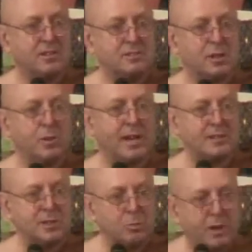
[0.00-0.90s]
So he
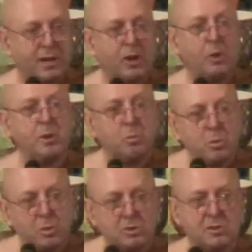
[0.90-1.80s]
actually went home, he
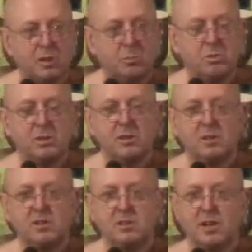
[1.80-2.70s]
walked home.
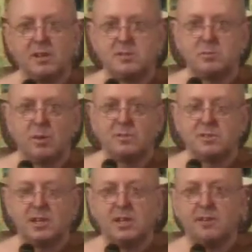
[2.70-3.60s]
And he obviously
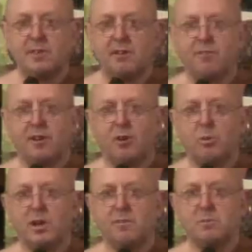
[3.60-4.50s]
didn't live that far
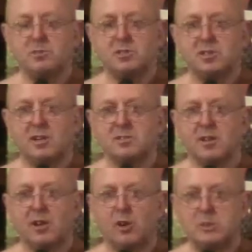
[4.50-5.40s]
away from Sir Charles
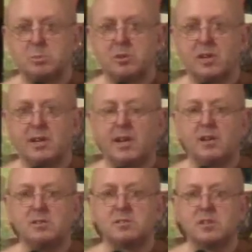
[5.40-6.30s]
Gairdner Hospital in the
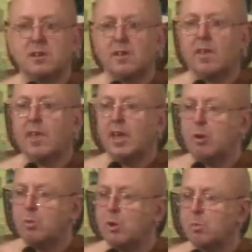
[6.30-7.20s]
Netherlands. He
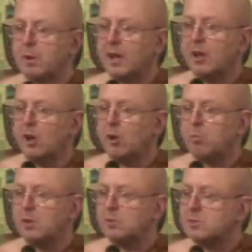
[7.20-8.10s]
walked back home,
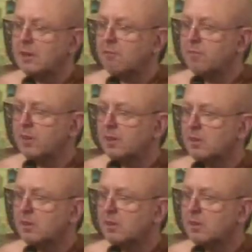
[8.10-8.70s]
he was that fit.